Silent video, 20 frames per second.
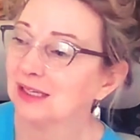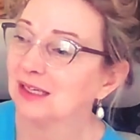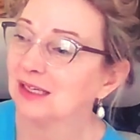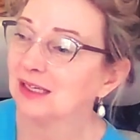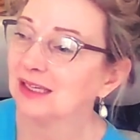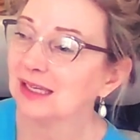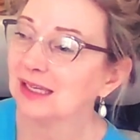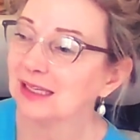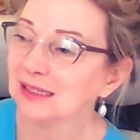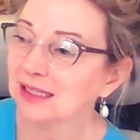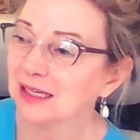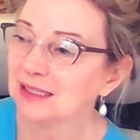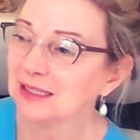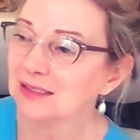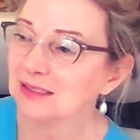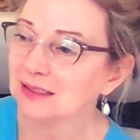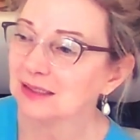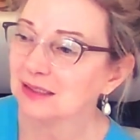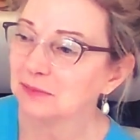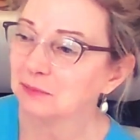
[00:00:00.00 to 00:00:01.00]
He
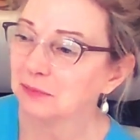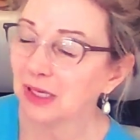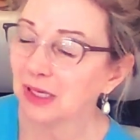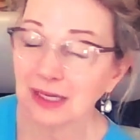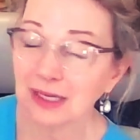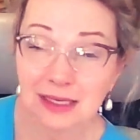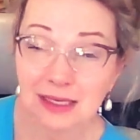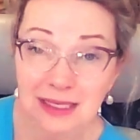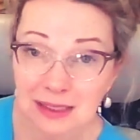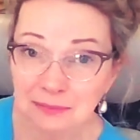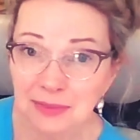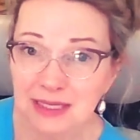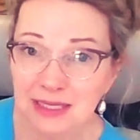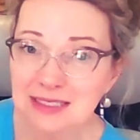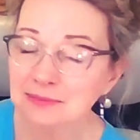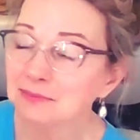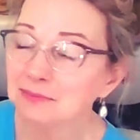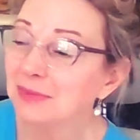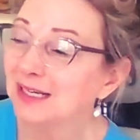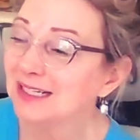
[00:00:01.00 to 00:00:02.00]
met
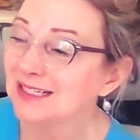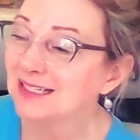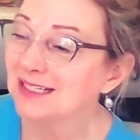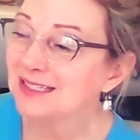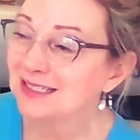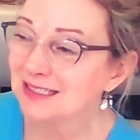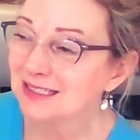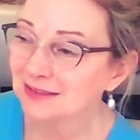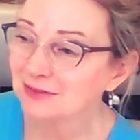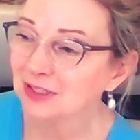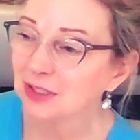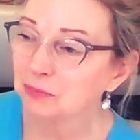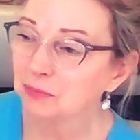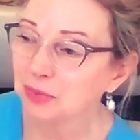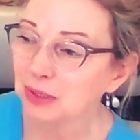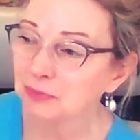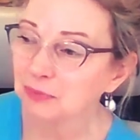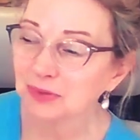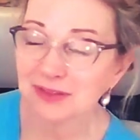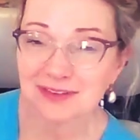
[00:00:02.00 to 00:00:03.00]
many significant
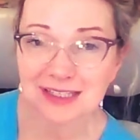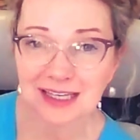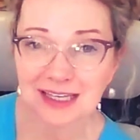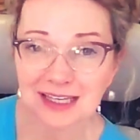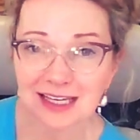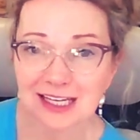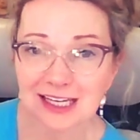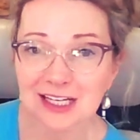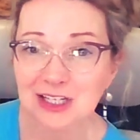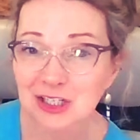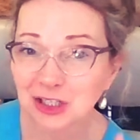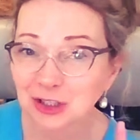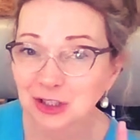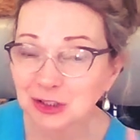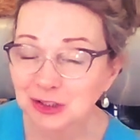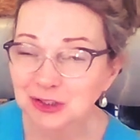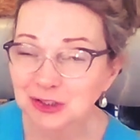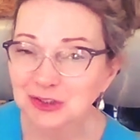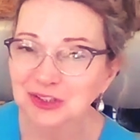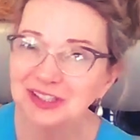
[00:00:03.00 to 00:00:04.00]
people of the age,
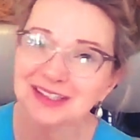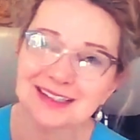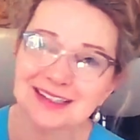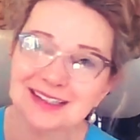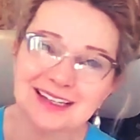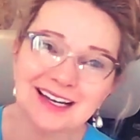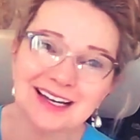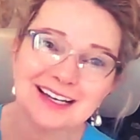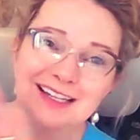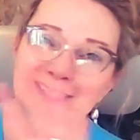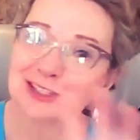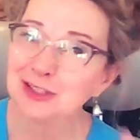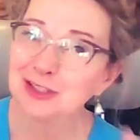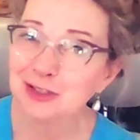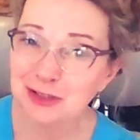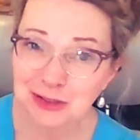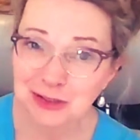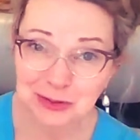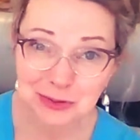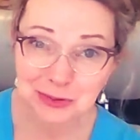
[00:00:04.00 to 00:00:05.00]
including, and this is
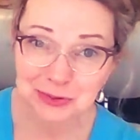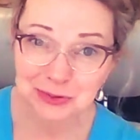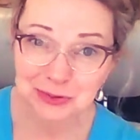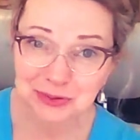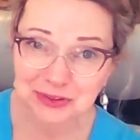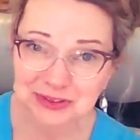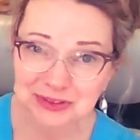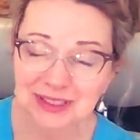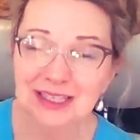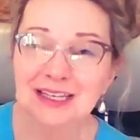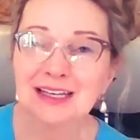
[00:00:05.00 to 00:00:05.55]
so cool,